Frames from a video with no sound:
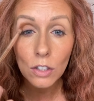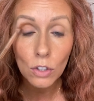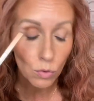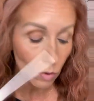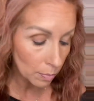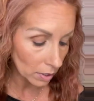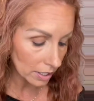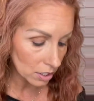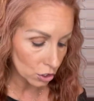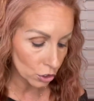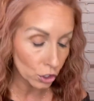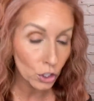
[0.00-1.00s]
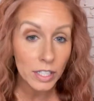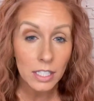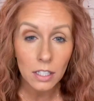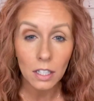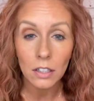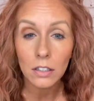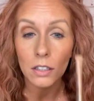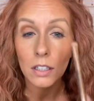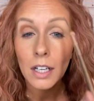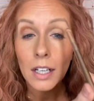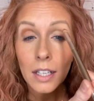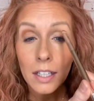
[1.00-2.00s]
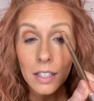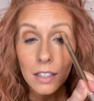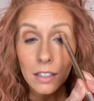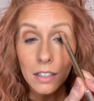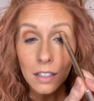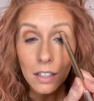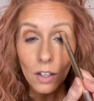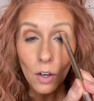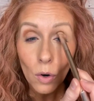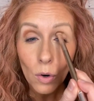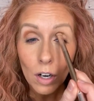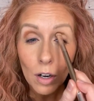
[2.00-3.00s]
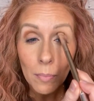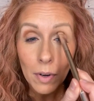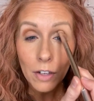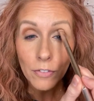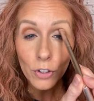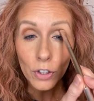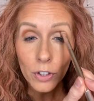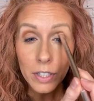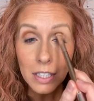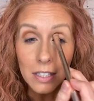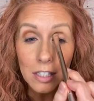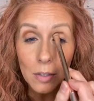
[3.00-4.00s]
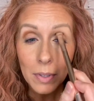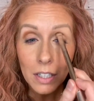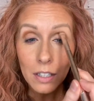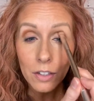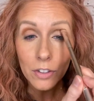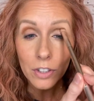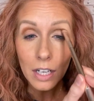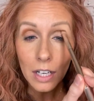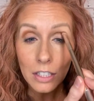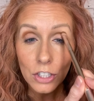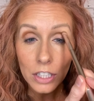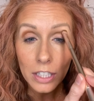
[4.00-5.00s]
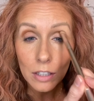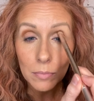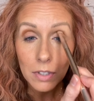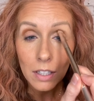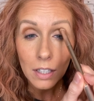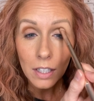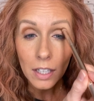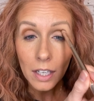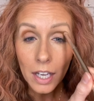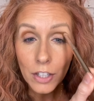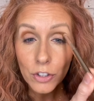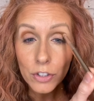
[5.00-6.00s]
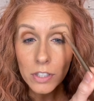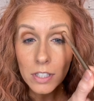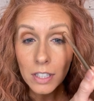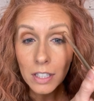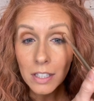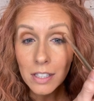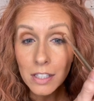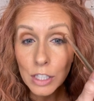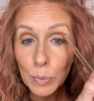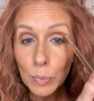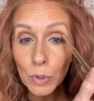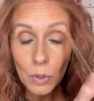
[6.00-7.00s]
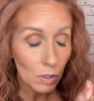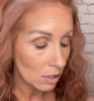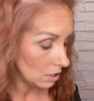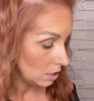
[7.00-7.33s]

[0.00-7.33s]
you will place your crease color in or above your crease, depending on your eye shape. And you're just gonna stipple